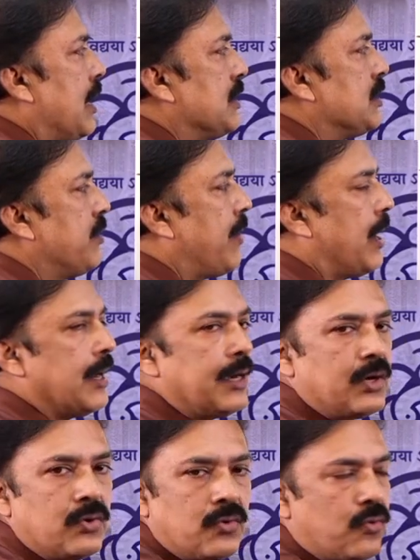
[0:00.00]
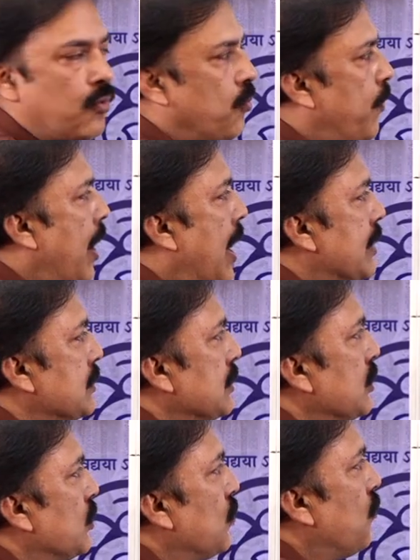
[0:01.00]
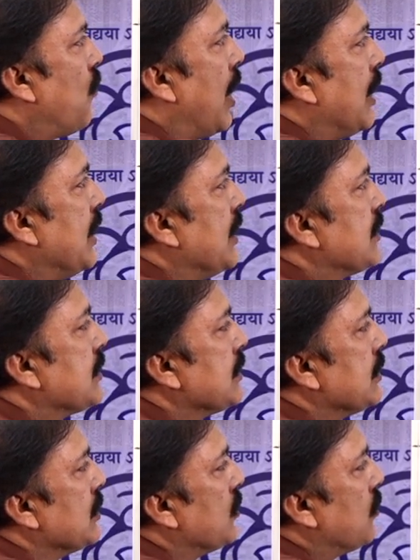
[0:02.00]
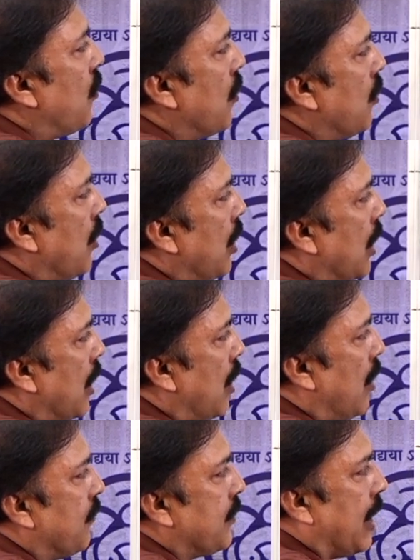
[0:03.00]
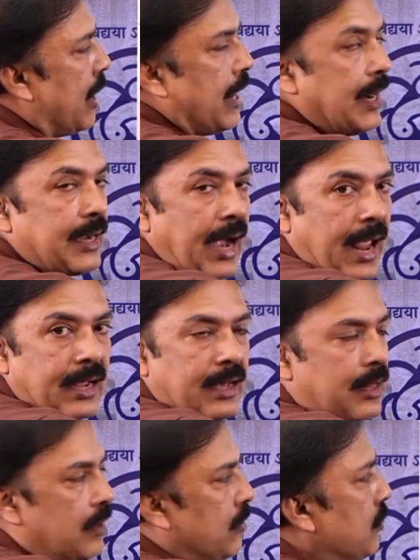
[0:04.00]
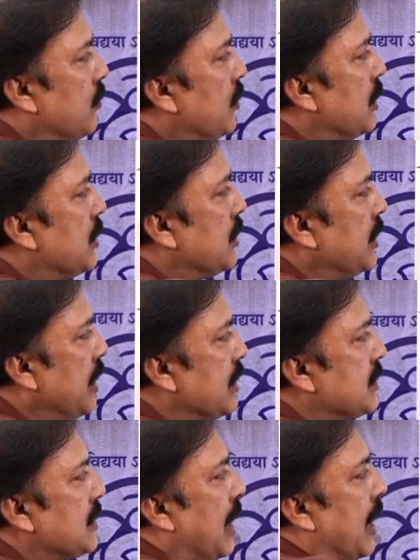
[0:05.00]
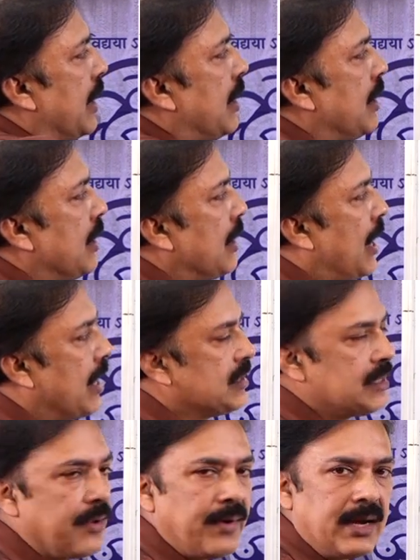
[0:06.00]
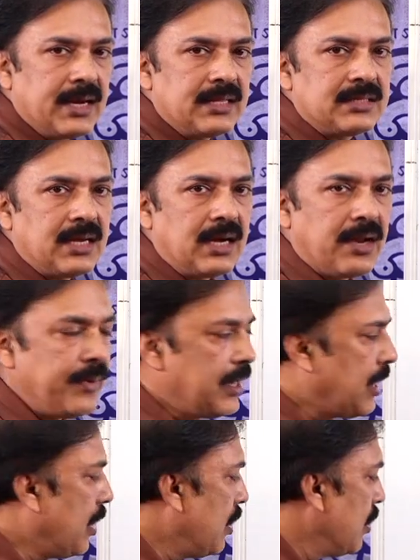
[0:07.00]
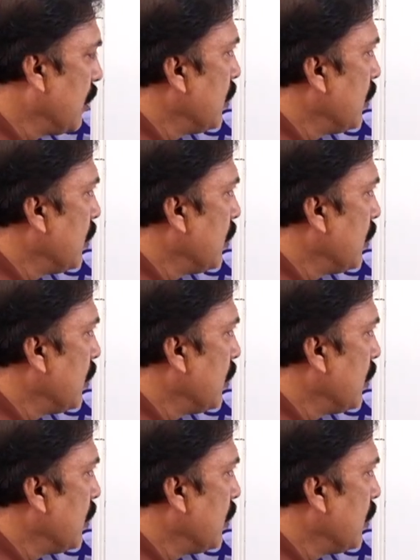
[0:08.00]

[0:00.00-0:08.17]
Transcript: is divided into two parts. One is of a triangle with each side at 17 centimeter.